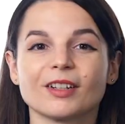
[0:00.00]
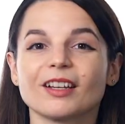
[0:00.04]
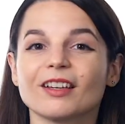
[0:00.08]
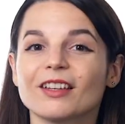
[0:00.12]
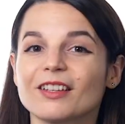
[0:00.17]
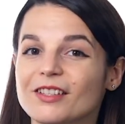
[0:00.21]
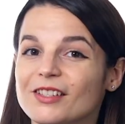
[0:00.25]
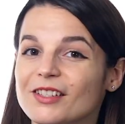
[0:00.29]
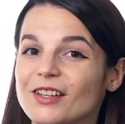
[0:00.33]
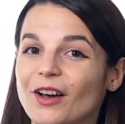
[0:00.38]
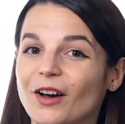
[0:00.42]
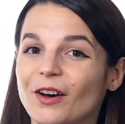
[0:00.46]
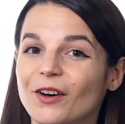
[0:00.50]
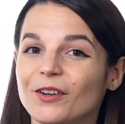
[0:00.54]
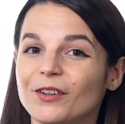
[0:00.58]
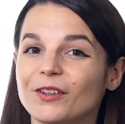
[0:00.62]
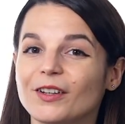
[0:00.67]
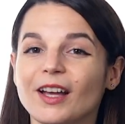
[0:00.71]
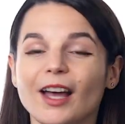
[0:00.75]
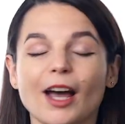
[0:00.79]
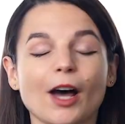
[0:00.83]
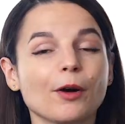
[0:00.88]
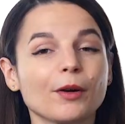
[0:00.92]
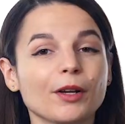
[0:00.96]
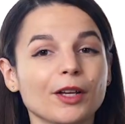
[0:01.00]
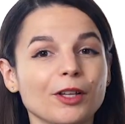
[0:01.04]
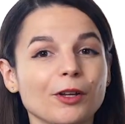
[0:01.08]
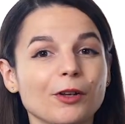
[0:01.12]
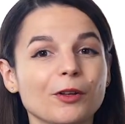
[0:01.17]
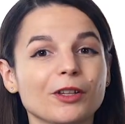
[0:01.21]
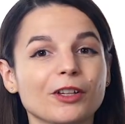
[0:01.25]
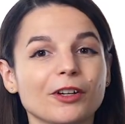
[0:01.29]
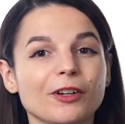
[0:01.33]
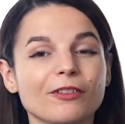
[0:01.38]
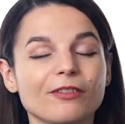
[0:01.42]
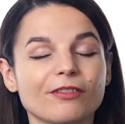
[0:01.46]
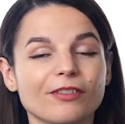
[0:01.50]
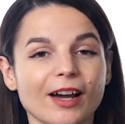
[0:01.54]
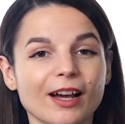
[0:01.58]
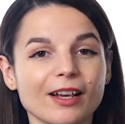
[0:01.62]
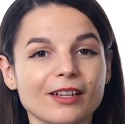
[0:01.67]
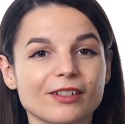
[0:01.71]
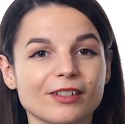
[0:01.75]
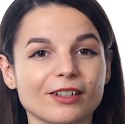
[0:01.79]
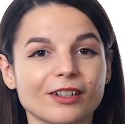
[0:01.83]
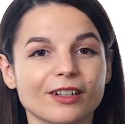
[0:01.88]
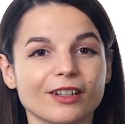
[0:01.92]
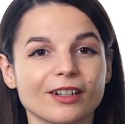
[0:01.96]
So, how can you learn
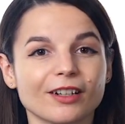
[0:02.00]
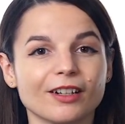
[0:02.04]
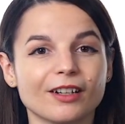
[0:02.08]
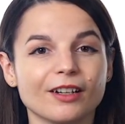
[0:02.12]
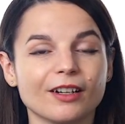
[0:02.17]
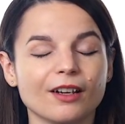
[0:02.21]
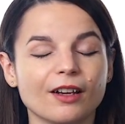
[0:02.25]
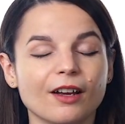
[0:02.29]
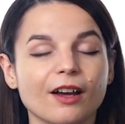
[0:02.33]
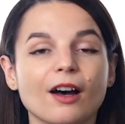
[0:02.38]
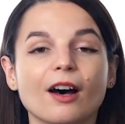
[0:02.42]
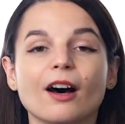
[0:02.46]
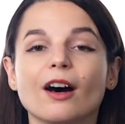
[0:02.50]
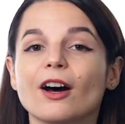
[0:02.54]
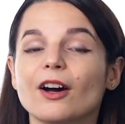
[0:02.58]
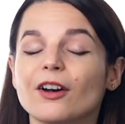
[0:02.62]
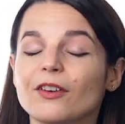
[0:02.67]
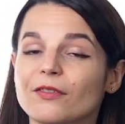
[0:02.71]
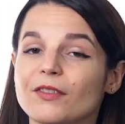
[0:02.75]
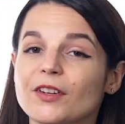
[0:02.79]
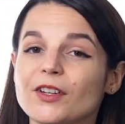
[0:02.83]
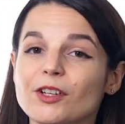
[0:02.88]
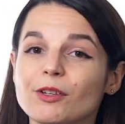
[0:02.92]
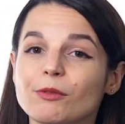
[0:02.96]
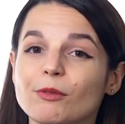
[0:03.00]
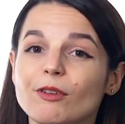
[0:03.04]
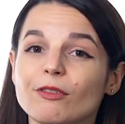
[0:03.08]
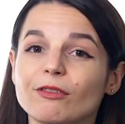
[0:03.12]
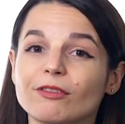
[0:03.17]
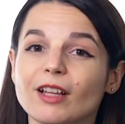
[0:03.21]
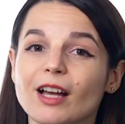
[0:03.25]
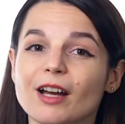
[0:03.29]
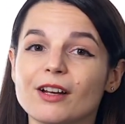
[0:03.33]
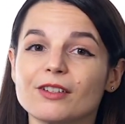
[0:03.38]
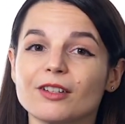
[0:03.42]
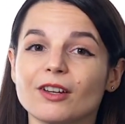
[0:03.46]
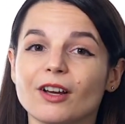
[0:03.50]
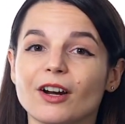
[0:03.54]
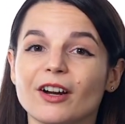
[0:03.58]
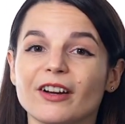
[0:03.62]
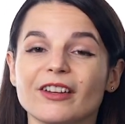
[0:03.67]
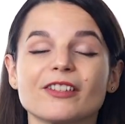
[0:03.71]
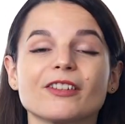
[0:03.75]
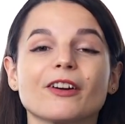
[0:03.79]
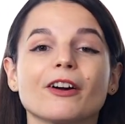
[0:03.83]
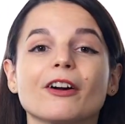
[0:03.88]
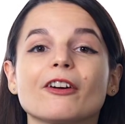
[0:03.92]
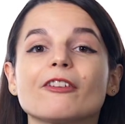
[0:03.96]
faster? Our visual
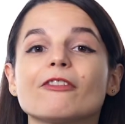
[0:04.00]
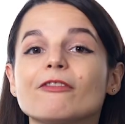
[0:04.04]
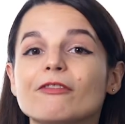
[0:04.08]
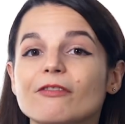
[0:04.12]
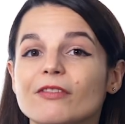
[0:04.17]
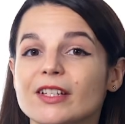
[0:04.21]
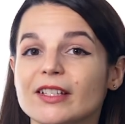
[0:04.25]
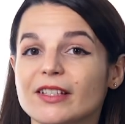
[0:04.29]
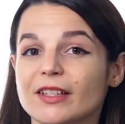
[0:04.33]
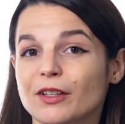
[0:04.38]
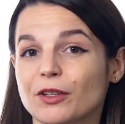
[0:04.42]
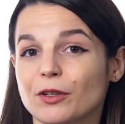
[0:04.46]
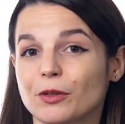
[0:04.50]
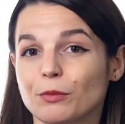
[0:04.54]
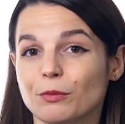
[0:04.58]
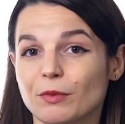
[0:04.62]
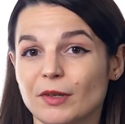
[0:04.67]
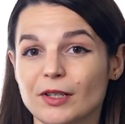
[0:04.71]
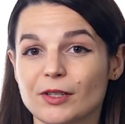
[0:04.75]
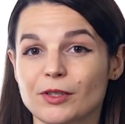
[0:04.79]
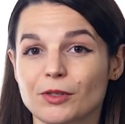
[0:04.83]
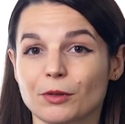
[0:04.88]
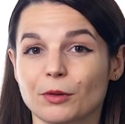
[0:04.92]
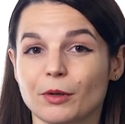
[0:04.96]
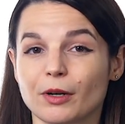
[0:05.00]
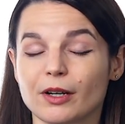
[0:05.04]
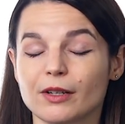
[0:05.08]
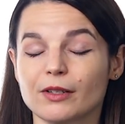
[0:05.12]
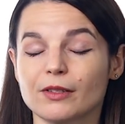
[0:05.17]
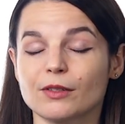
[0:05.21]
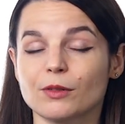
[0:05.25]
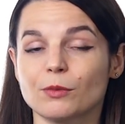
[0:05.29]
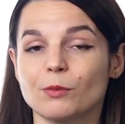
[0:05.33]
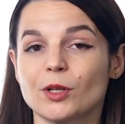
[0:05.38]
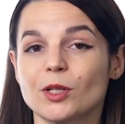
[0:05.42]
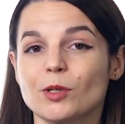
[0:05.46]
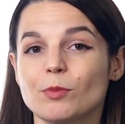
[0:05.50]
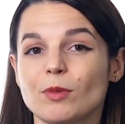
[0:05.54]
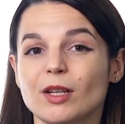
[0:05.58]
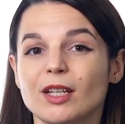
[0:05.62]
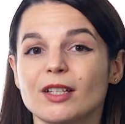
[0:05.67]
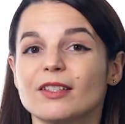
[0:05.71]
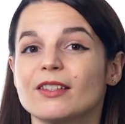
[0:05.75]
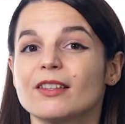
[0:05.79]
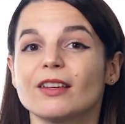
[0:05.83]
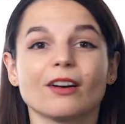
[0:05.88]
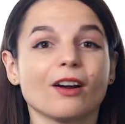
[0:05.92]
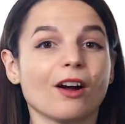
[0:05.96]
flashcards are a physical resource, which
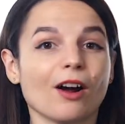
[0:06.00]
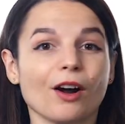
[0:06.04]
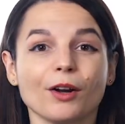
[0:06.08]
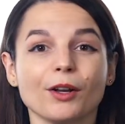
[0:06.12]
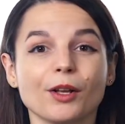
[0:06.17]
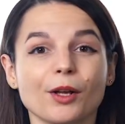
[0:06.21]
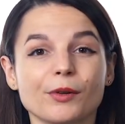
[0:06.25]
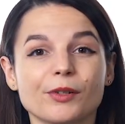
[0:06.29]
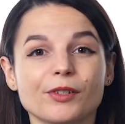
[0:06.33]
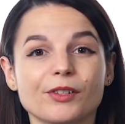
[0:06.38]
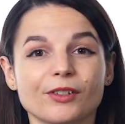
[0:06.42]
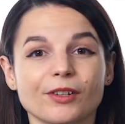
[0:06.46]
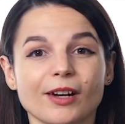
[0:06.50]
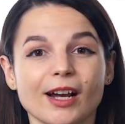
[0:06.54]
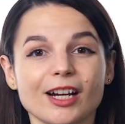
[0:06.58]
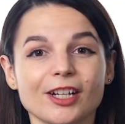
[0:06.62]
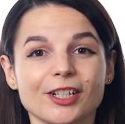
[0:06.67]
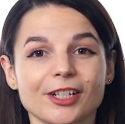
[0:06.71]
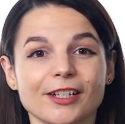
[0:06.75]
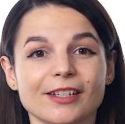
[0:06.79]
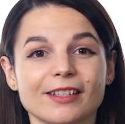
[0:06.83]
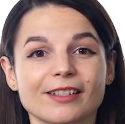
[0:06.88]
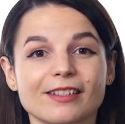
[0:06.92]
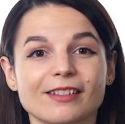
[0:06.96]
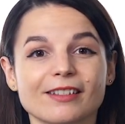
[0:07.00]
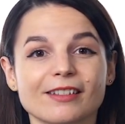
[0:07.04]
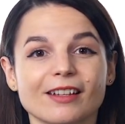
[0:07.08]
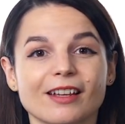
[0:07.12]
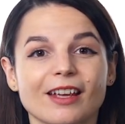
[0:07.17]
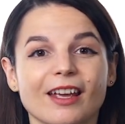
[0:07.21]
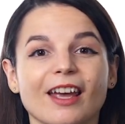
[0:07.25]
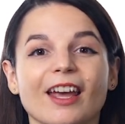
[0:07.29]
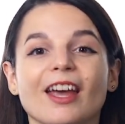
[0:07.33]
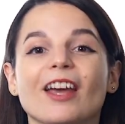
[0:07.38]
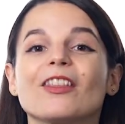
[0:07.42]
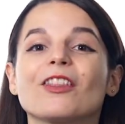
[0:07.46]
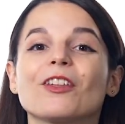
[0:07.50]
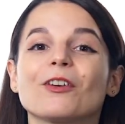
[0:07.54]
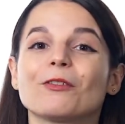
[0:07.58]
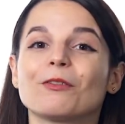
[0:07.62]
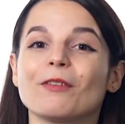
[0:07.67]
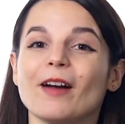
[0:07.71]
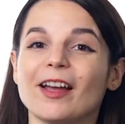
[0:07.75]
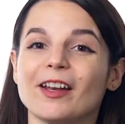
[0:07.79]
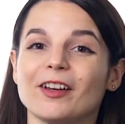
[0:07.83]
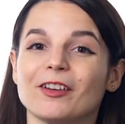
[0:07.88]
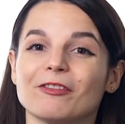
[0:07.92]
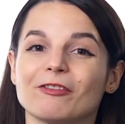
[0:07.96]
means there are no distractions, and they're
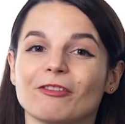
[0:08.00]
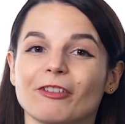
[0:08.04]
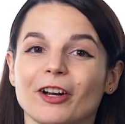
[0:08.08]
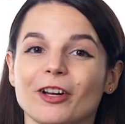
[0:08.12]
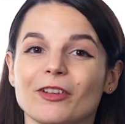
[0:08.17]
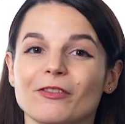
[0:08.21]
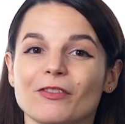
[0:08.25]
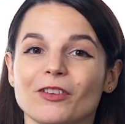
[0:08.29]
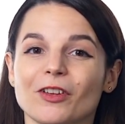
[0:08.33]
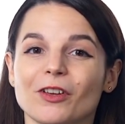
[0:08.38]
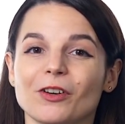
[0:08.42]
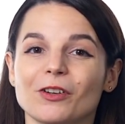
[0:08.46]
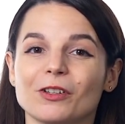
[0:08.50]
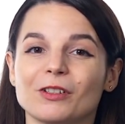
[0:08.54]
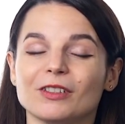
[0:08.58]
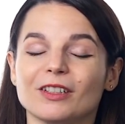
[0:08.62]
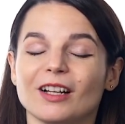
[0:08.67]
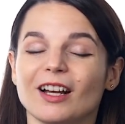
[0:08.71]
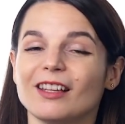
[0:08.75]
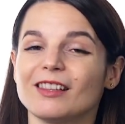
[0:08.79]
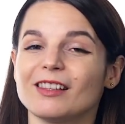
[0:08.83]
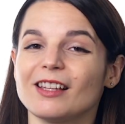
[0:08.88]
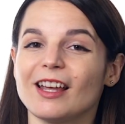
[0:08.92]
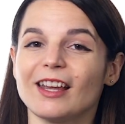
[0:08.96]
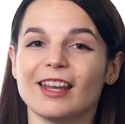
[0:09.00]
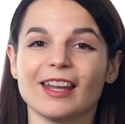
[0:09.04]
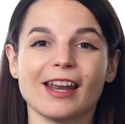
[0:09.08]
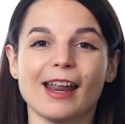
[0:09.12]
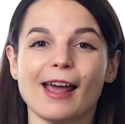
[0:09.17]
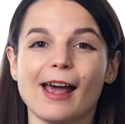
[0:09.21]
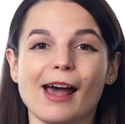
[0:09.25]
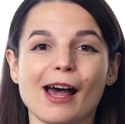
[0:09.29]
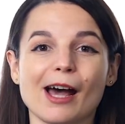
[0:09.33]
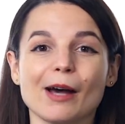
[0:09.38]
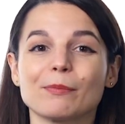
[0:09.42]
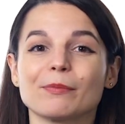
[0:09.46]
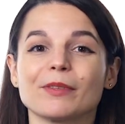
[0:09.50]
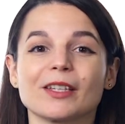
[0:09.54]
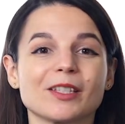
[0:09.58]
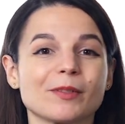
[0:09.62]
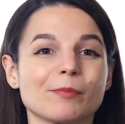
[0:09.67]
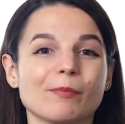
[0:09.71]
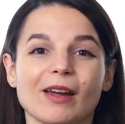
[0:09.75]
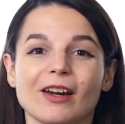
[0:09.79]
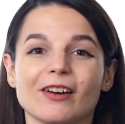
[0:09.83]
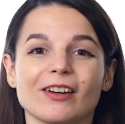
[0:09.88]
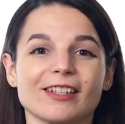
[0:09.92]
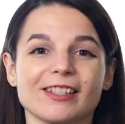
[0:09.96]
right in front of you, unlike an app that's
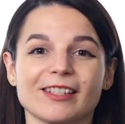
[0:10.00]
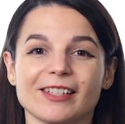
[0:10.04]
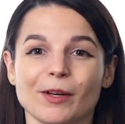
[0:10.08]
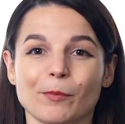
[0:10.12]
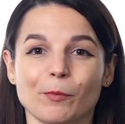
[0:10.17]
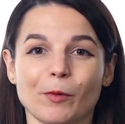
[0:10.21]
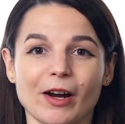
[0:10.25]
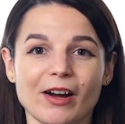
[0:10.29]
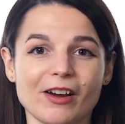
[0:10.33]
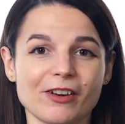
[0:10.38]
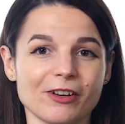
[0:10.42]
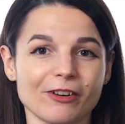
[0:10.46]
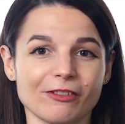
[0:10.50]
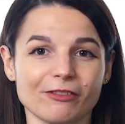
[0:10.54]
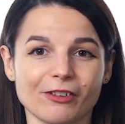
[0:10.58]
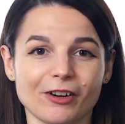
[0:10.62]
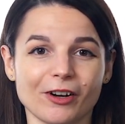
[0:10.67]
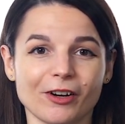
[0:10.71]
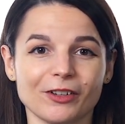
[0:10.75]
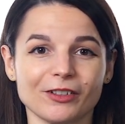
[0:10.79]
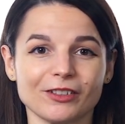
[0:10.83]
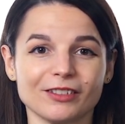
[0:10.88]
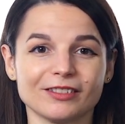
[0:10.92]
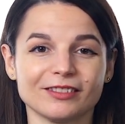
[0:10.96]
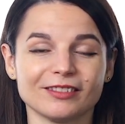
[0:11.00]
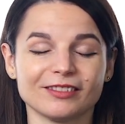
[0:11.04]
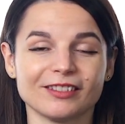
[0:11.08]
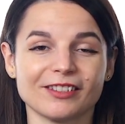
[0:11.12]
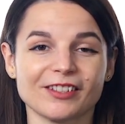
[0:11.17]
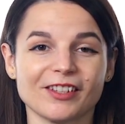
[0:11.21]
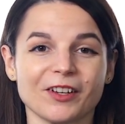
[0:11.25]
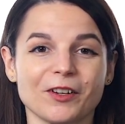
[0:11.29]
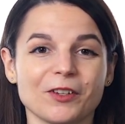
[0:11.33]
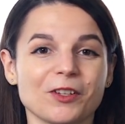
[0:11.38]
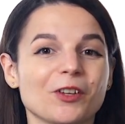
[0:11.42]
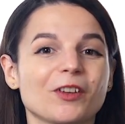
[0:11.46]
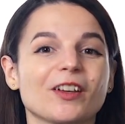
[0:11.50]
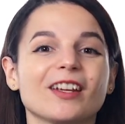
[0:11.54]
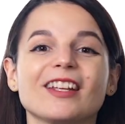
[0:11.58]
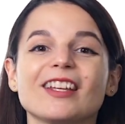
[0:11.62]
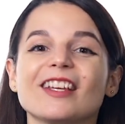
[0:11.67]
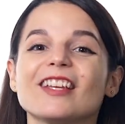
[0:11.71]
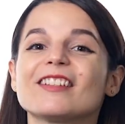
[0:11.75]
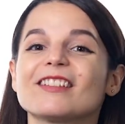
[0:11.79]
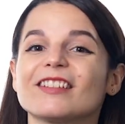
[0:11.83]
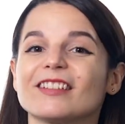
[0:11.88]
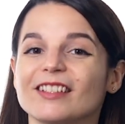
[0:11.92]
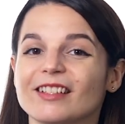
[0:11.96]
buried somewhere in your phone, so you can
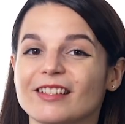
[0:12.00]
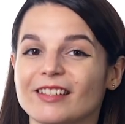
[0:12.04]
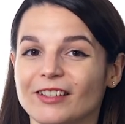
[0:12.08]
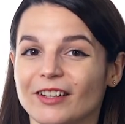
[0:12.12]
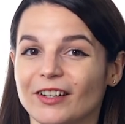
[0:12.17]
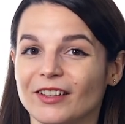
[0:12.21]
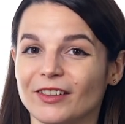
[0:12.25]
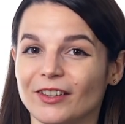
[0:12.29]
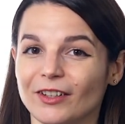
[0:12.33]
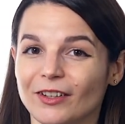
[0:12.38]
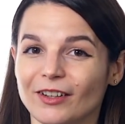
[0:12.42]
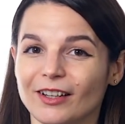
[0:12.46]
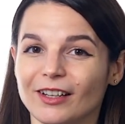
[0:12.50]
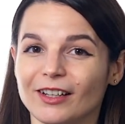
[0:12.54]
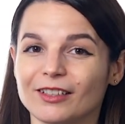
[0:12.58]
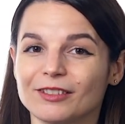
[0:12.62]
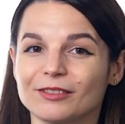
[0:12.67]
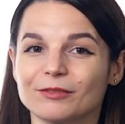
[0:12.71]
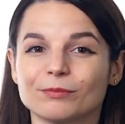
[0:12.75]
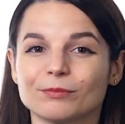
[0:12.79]
easily start learning.